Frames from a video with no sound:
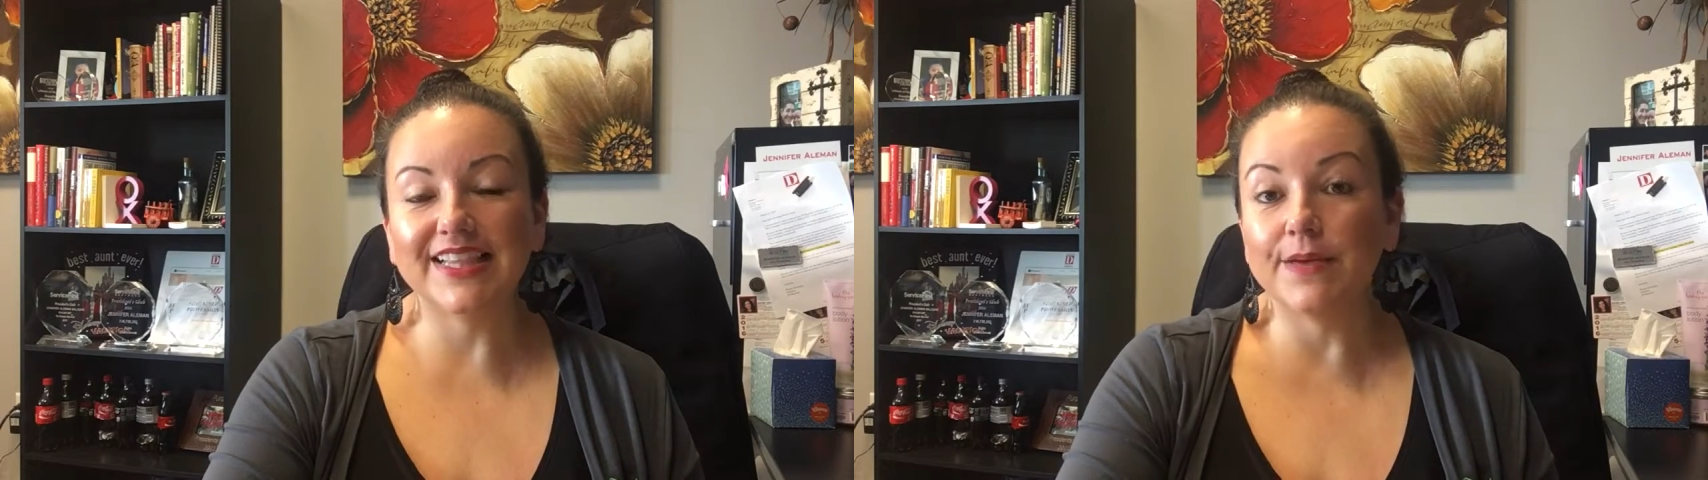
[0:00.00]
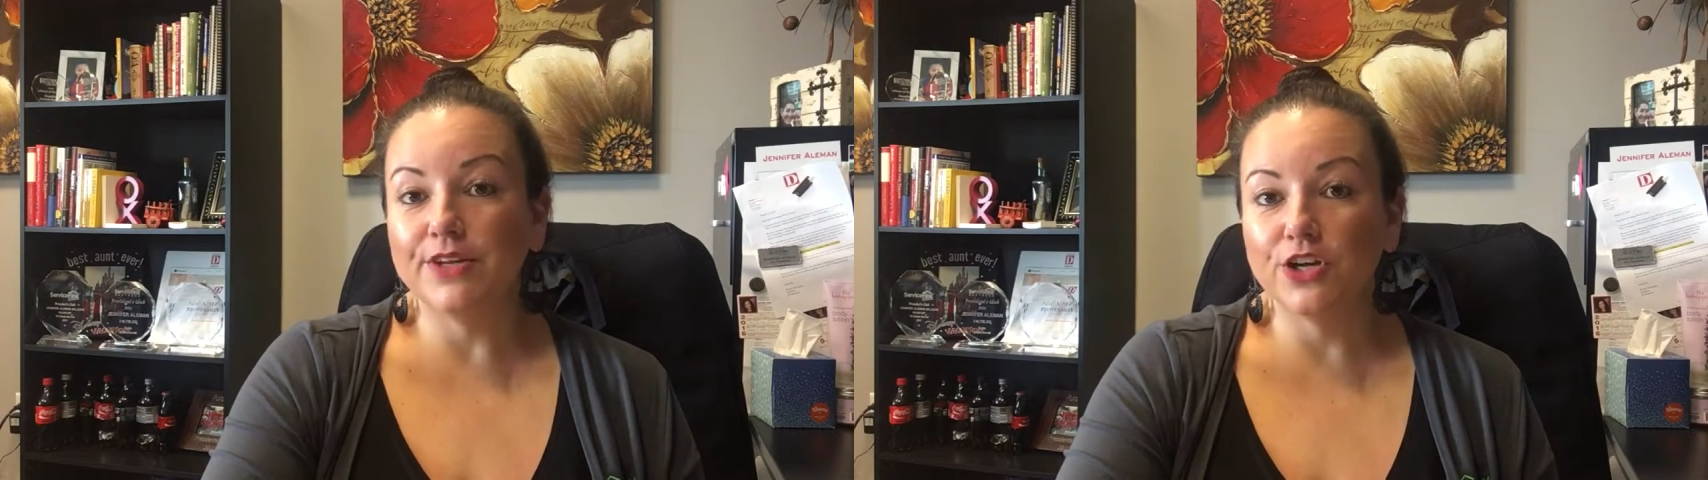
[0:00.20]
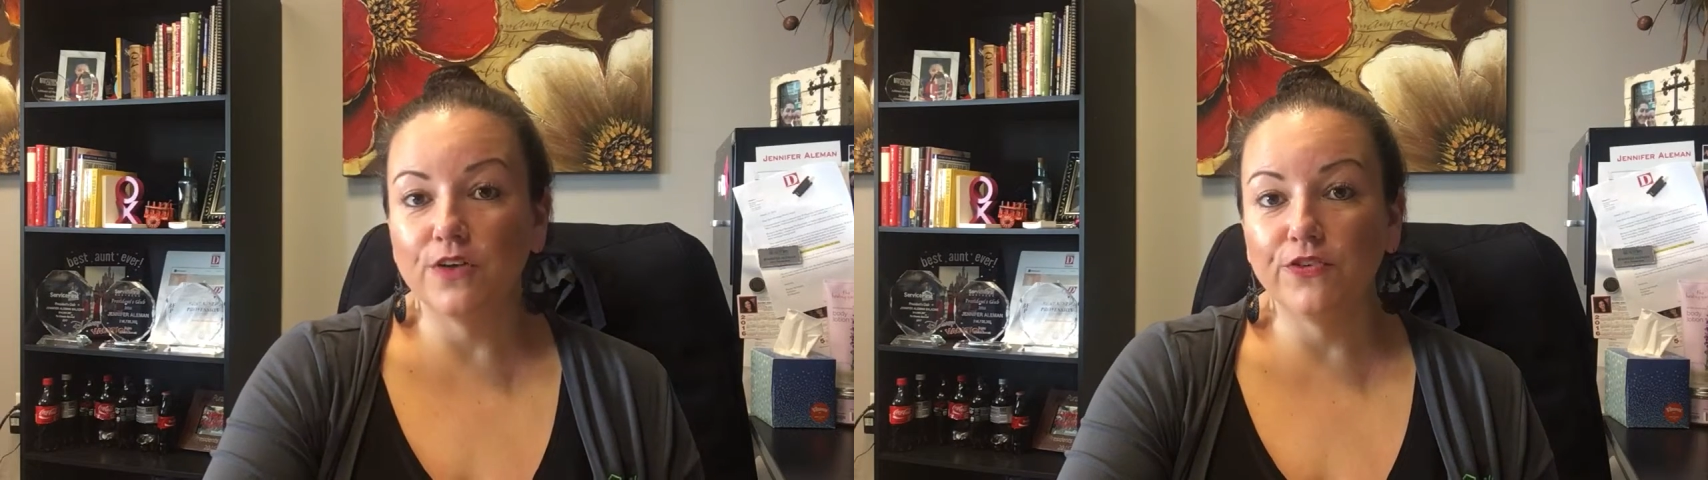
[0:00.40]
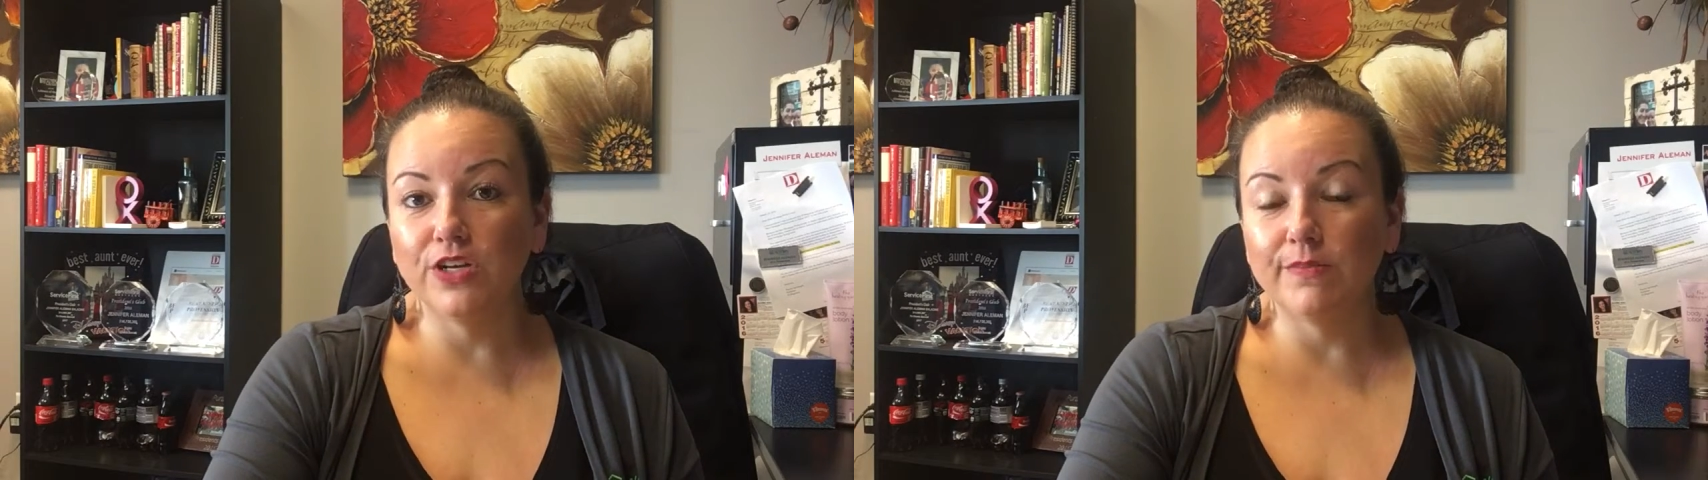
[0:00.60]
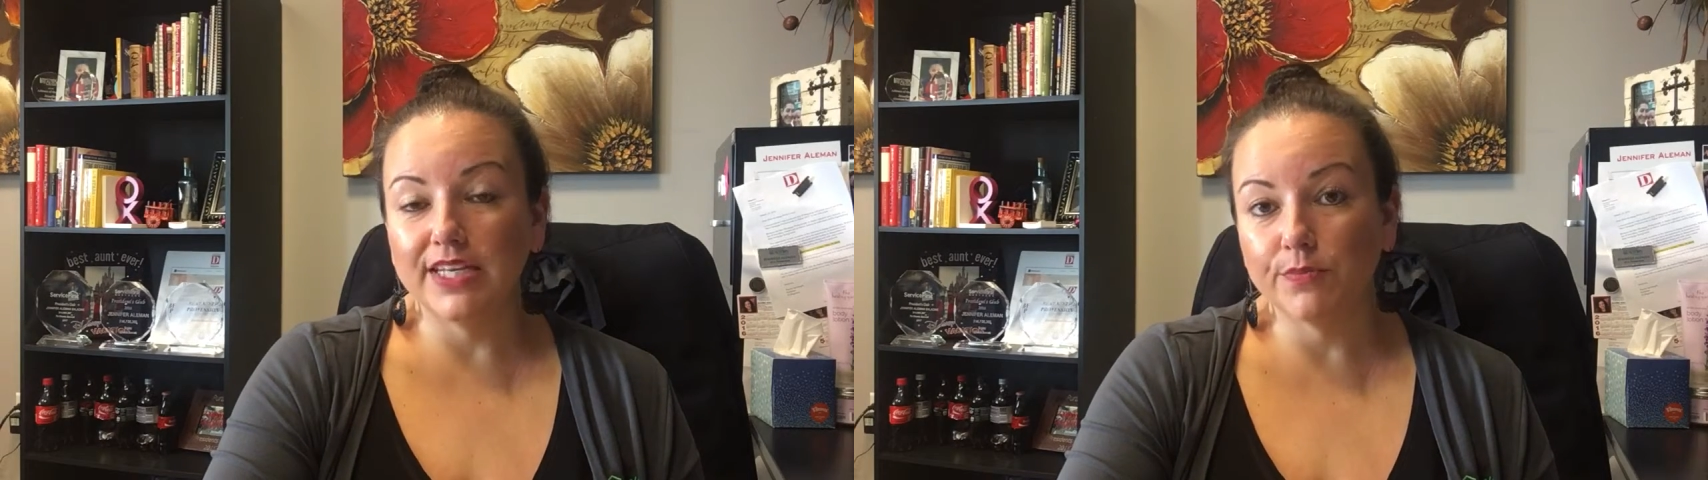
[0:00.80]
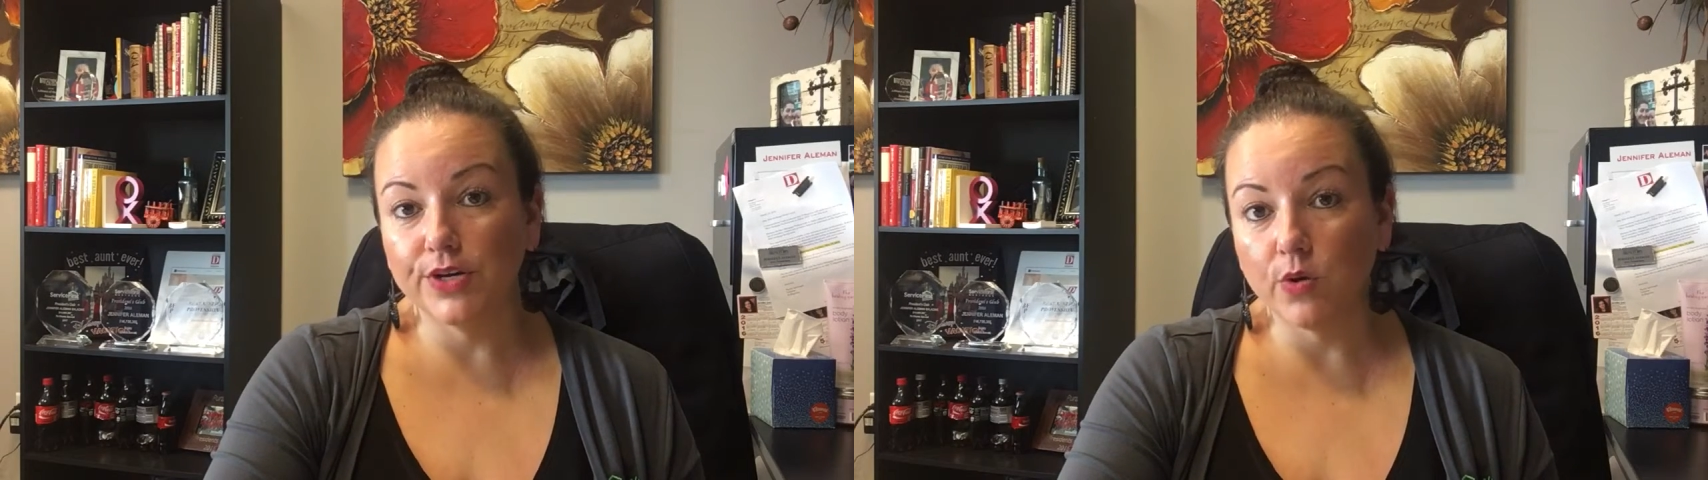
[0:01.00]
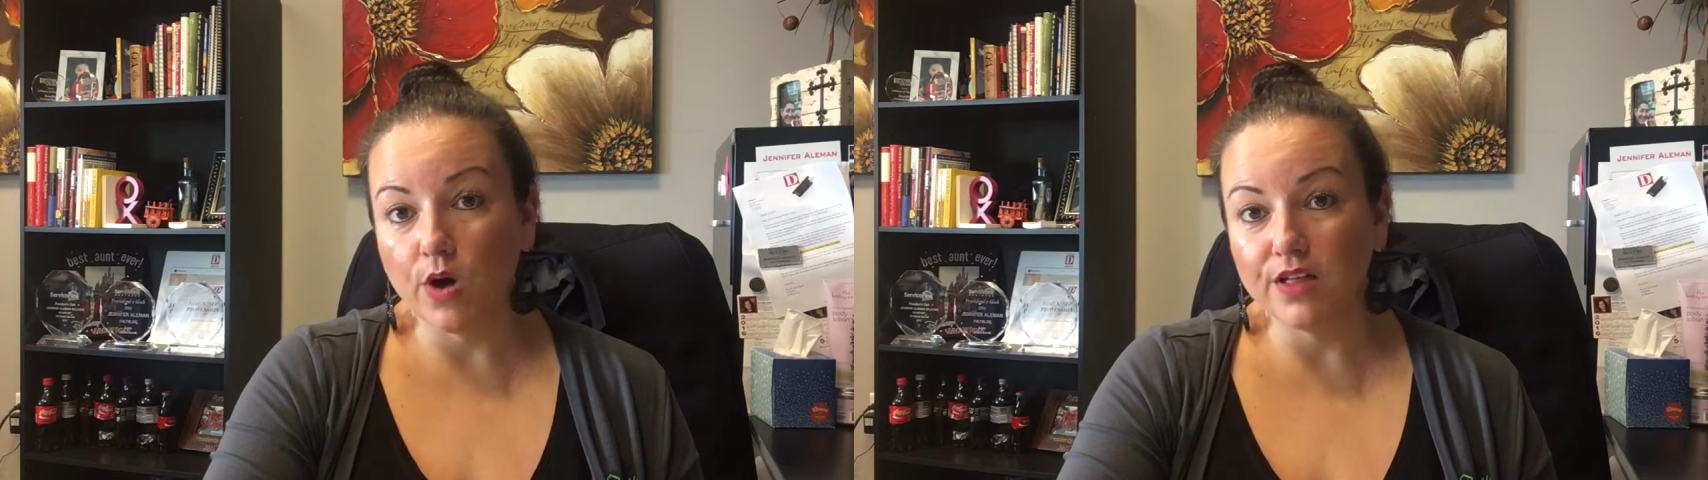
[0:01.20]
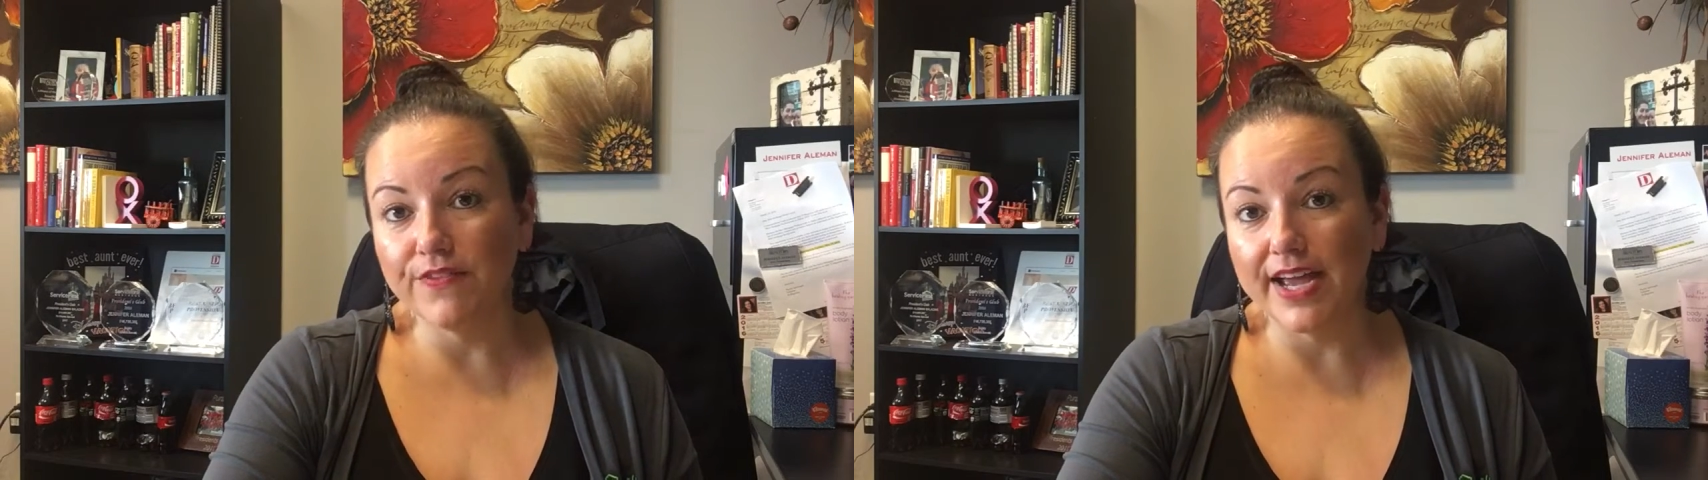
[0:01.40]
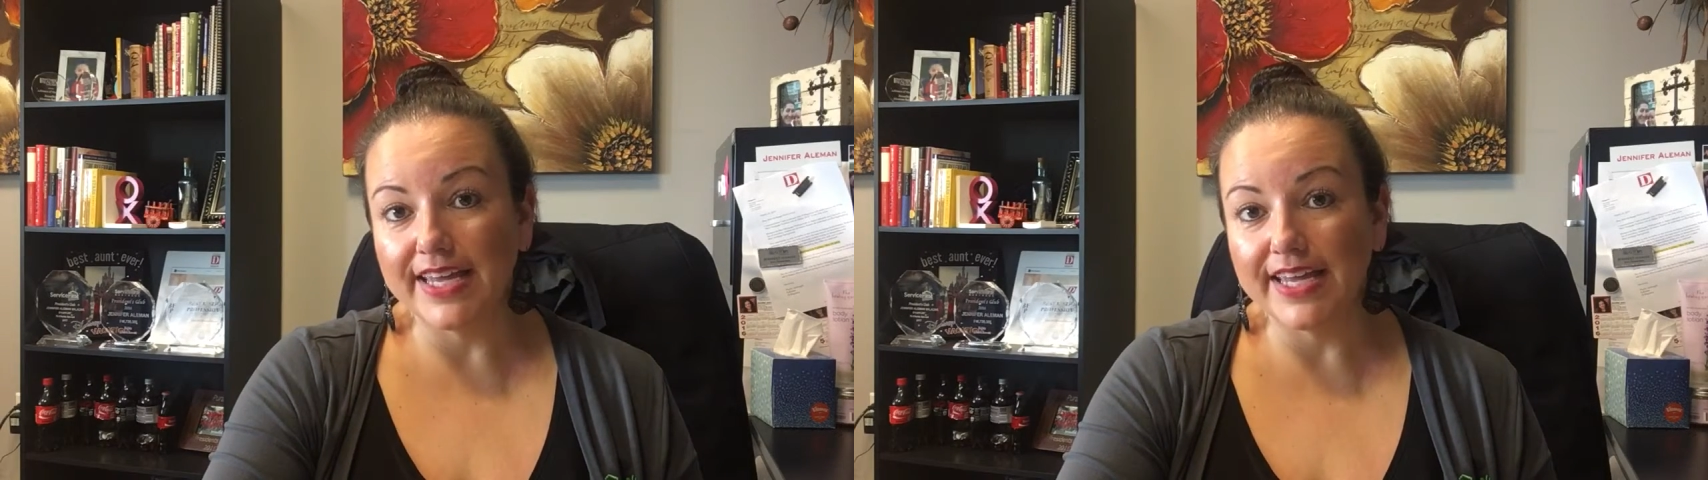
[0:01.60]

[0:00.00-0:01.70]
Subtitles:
Let me know if you need me to pre-qualify